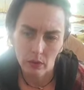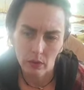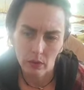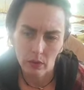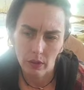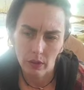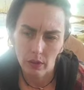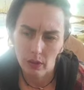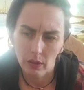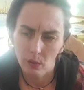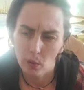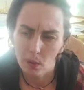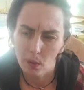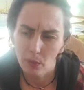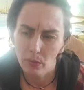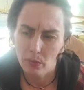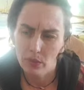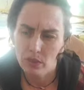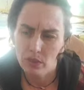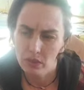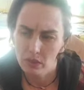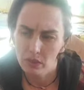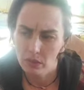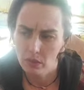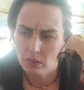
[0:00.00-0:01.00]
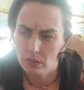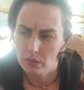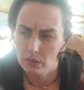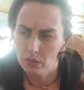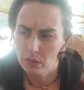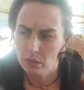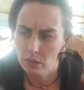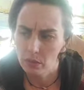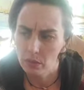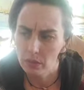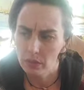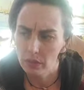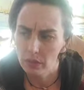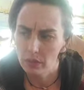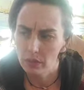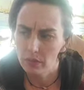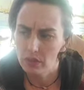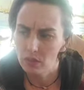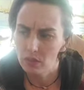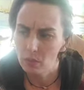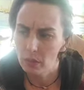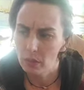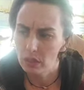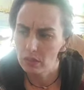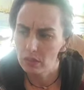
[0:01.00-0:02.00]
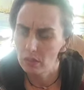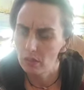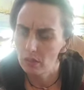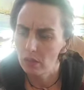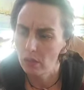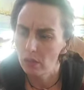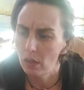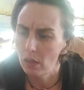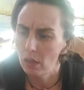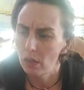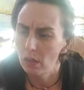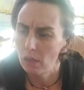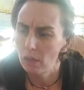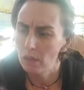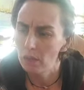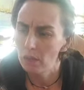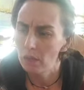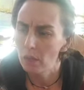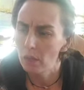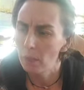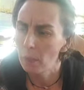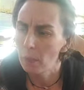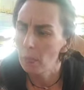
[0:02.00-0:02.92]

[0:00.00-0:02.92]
I think cooperation also comes out of a space of love.